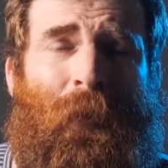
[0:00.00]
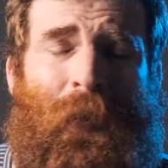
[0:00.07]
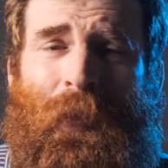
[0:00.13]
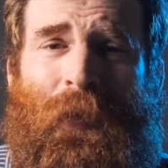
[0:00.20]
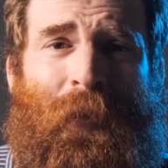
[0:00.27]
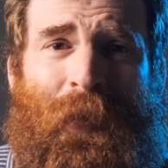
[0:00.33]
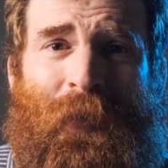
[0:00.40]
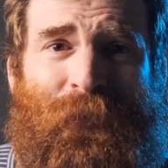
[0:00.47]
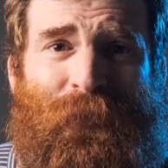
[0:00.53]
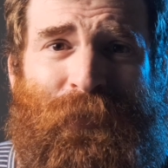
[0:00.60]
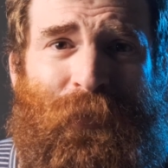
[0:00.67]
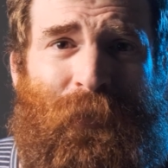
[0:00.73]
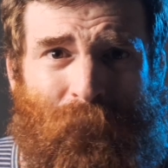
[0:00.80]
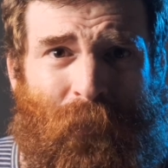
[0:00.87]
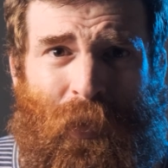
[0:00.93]
enhance
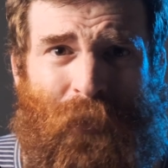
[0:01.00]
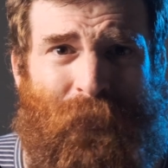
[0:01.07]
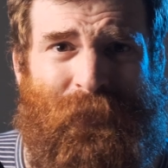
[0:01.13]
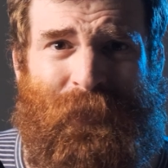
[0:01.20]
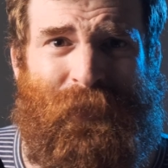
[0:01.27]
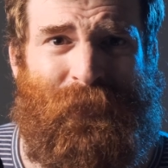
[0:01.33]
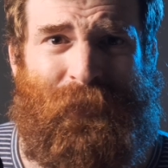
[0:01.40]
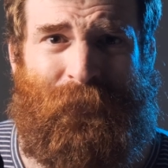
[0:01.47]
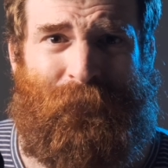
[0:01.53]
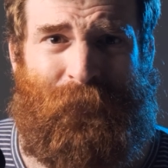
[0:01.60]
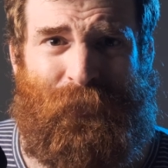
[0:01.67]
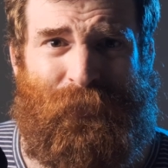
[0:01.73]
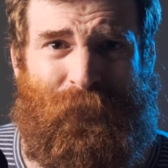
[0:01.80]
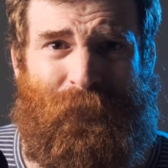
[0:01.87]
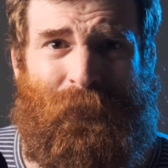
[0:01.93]
your artistic
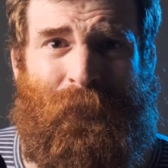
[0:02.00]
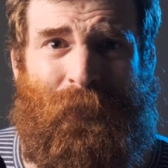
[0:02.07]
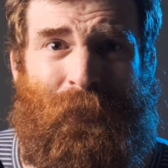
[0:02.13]
vision,